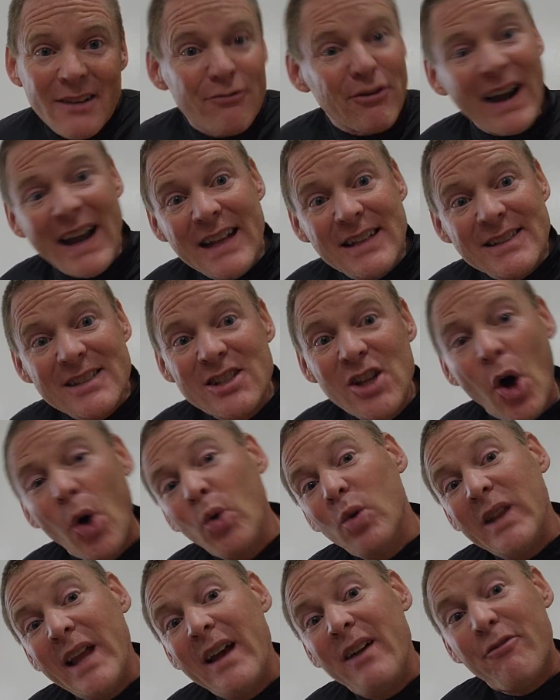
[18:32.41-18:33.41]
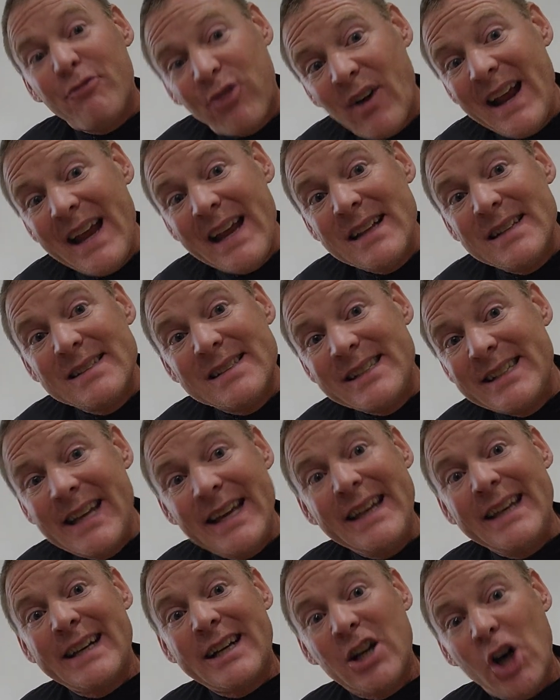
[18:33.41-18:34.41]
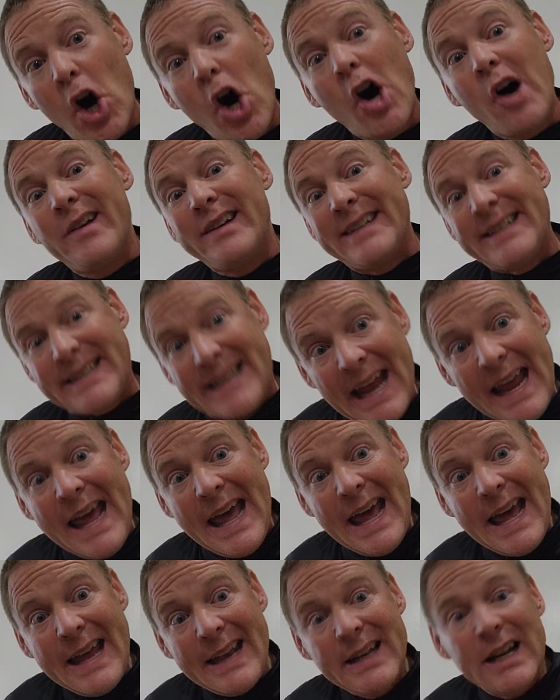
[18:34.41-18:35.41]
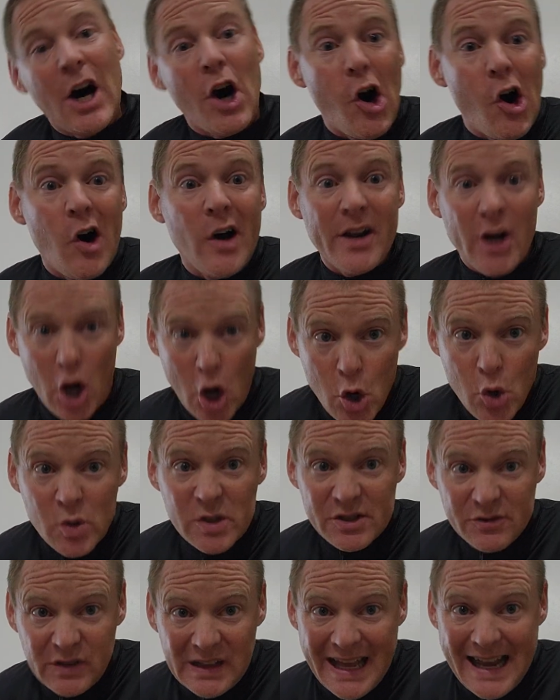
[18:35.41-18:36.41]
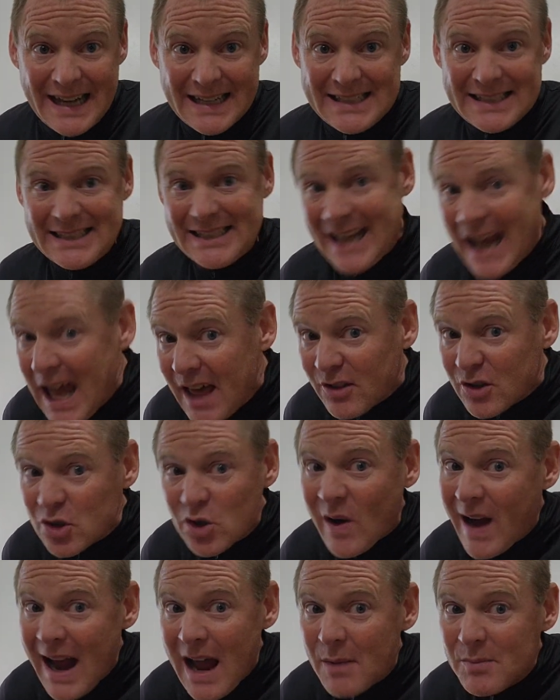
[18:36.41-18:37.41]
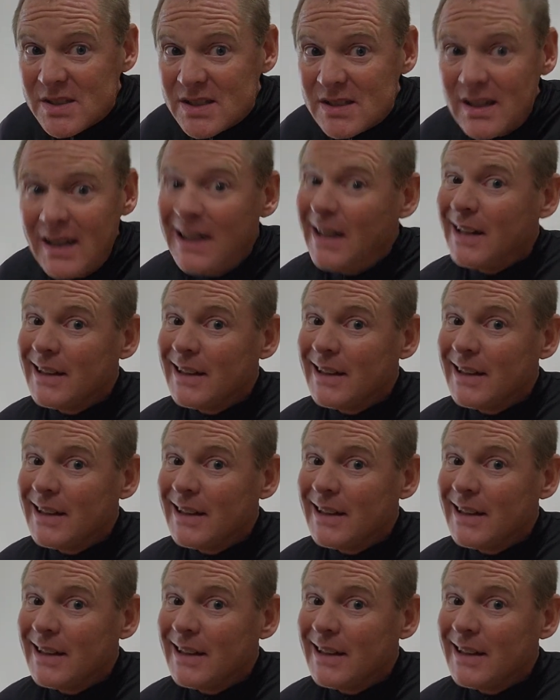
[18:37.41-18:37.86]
Friends don't let friends get caught dead on Hoaxlex death traps.